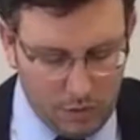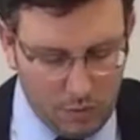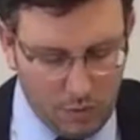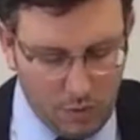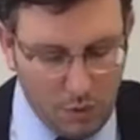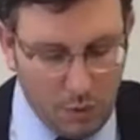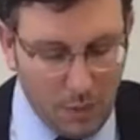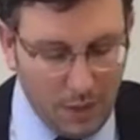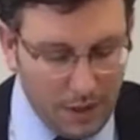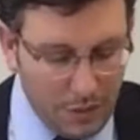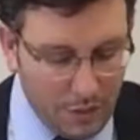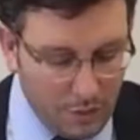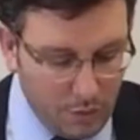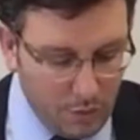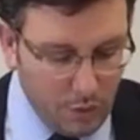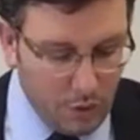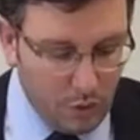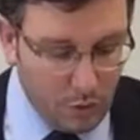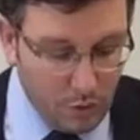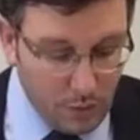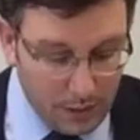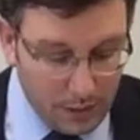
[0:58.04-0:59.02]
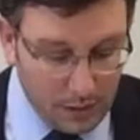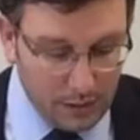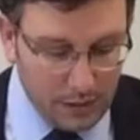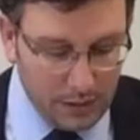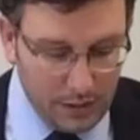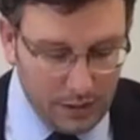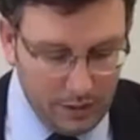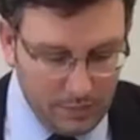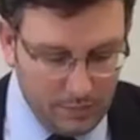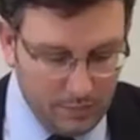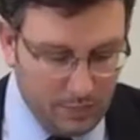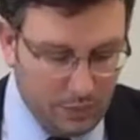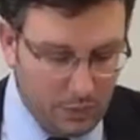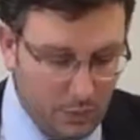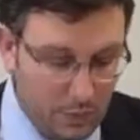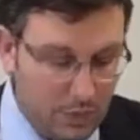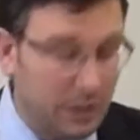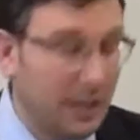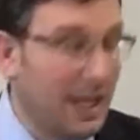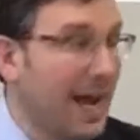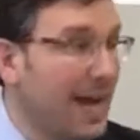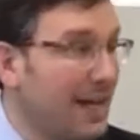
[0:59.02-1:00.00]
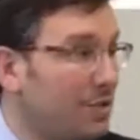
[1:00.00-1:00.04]
went through quickly. It was
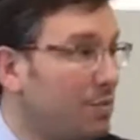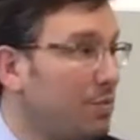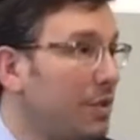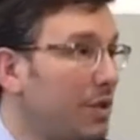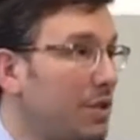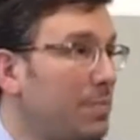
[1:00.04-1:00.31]
last week's